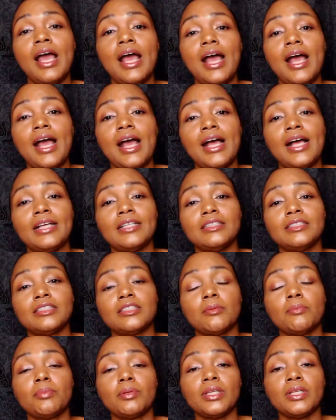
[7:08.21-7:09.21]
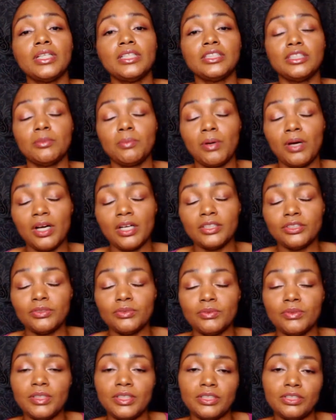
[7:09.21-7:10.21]
has placed upon
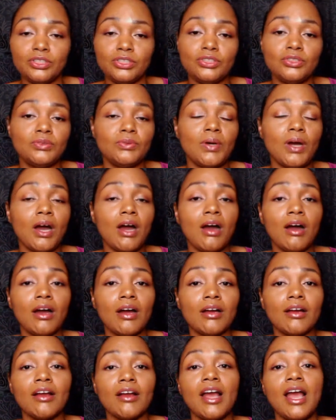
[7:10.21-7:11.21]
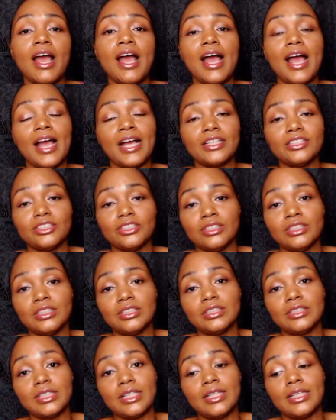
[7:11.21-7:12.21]
you, then you are actually
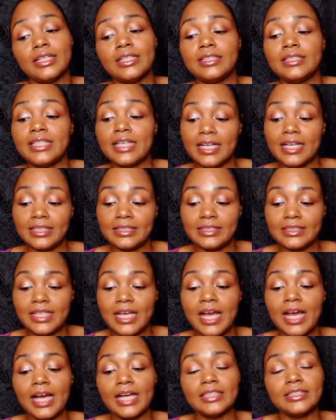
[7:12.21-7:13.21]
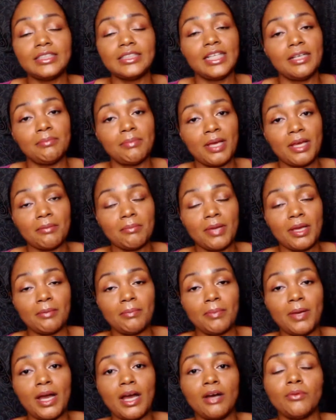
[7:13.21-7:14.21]
saying, yes, I take back my
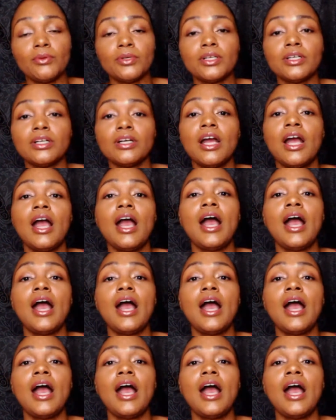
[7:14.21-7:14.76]
power.